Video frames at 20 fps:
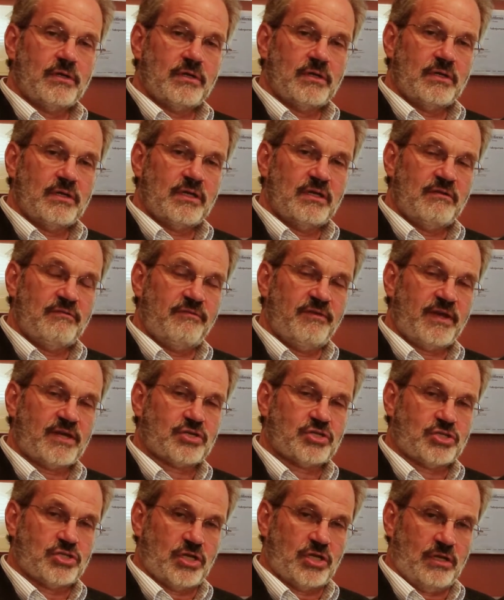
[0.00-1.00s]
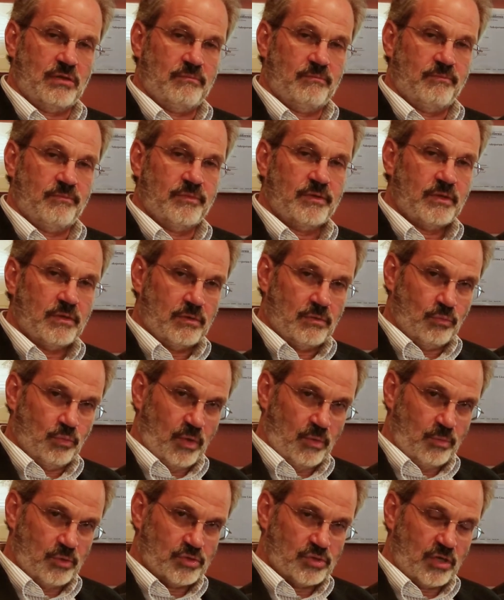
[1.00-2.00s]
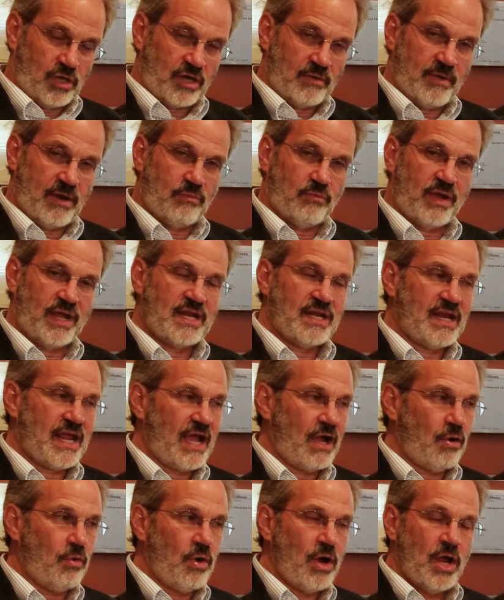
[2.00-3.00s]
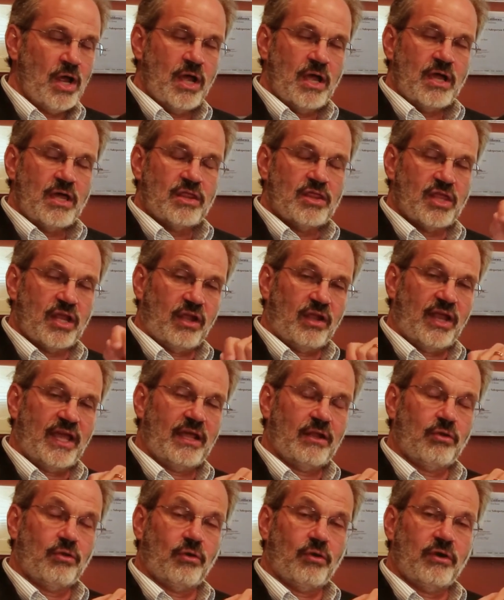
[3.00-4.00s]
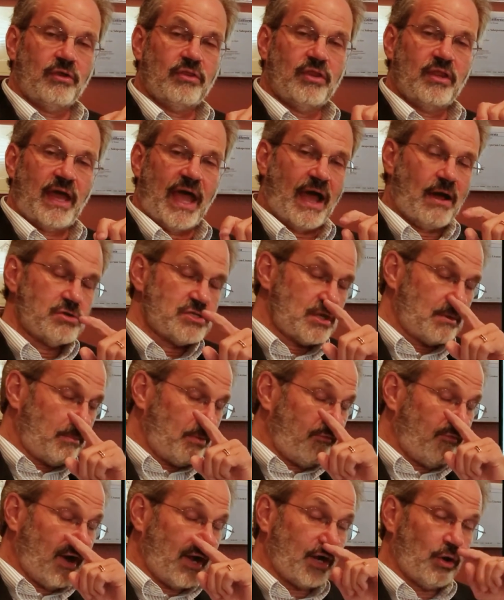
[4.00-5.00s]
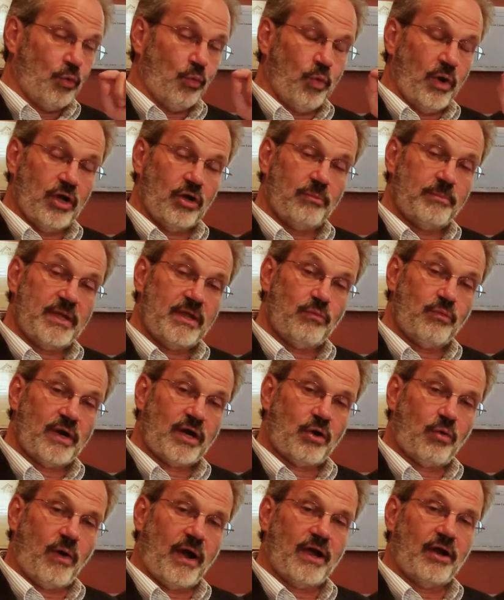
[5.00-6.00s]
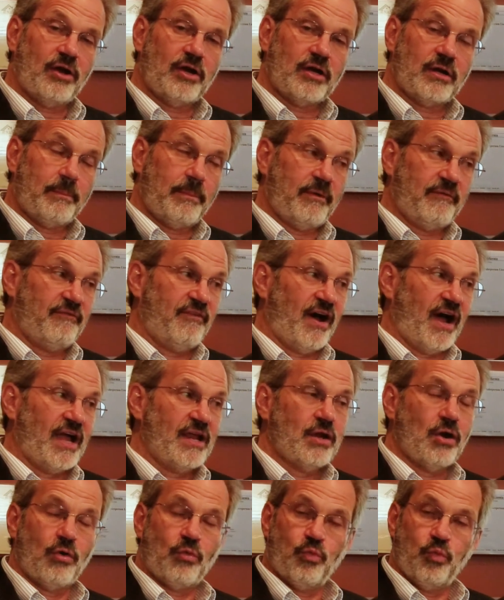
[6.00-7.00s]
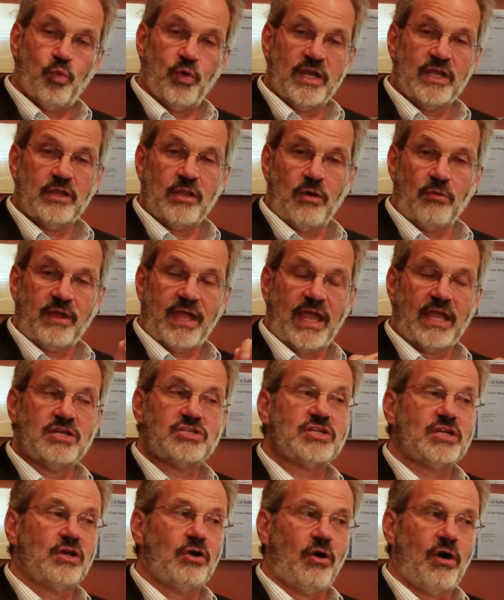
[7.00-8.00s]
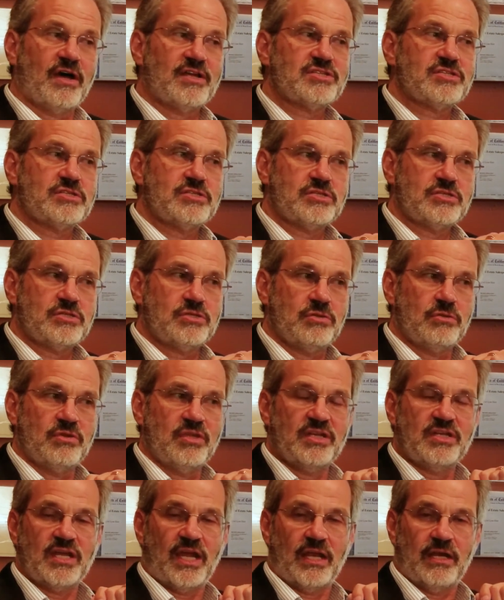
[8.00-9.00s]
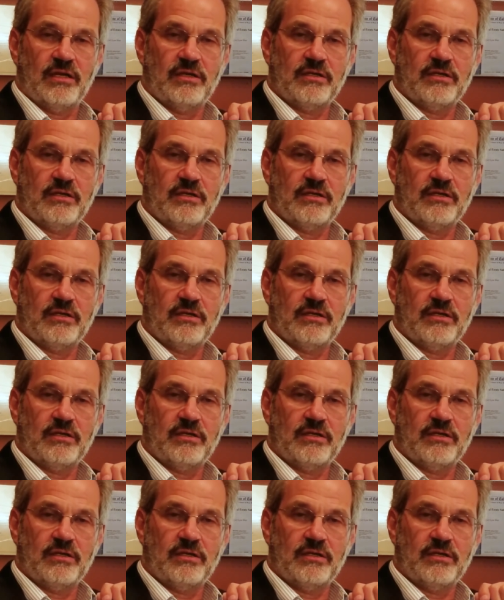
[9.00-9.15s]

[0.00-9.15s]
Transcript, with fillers: eviction, what we're talking about right now, the landlord, the housing provider, will be required to provide relocation costs to the tenant.